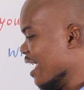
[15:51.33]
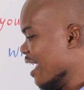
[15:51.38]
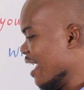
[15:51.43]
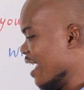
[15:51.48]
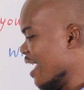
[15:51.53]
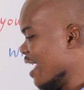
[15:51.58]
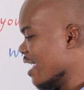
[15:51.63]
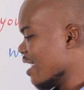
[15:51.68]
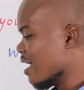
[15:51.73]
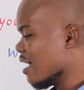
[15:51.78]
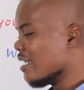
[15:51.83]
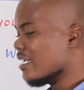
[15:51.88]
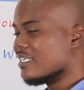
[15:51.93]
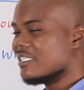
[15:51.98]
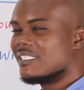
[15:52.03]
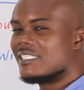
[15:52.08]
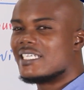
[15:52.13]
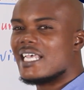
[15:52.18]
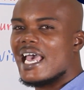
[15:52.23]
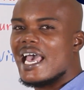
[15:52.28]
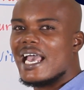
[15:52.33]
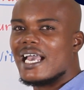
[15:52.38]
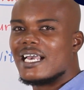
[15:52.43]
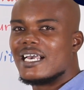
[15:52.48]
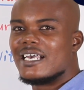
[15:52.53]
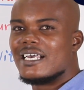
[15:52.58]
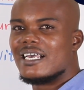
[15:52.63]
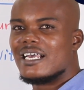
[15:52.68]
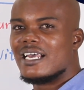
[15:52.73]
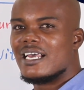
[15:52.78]
Hang on a
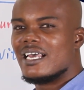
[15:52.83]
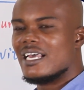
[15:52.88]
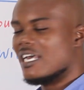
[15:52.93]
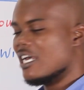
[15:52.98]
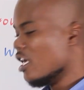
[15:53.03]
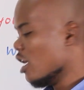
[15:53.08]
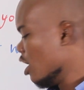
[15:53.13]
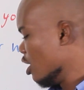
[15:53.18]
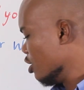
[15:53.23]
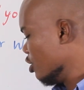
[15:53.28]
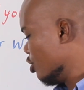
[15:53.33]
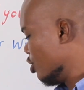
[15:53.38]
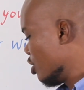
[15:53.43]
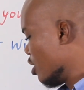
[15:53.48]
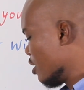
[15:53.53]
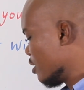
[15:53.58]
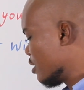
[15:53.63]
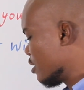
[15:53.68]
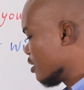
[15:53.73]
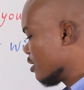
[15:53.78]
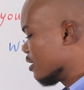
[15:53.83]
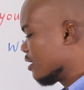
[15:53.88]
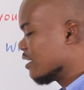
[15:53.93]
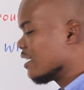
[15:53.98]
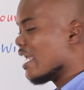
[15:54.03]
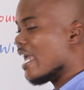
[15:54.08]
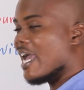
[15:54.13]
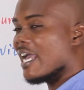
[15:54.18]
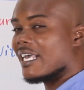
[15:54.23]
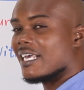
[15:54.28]
sec. Just a
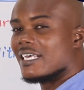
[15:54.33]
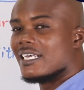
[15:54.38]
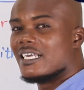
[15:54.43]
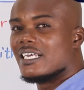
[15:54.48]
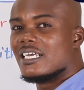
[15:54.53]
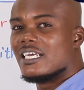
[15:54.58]
sec.